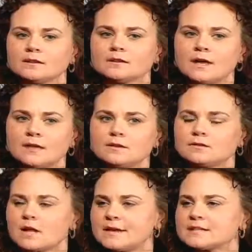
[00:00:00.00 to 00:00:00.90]

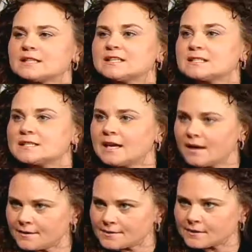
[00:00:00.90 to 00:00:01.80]
LLI is an
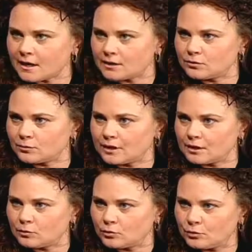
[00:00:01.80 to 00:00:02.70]
intense guided
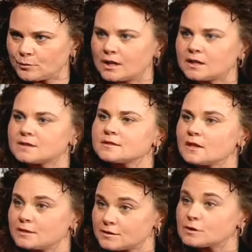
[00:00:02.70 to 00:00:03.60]
reading group, and it's
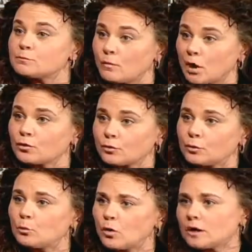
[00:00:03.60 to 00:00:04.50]
done in small
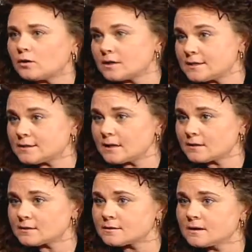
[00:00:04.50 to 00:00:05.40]
group,
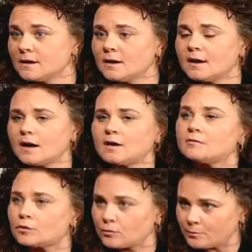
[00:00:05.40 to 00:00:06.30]
1-on-6,
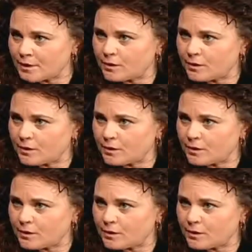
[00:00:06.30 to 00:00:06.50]
for about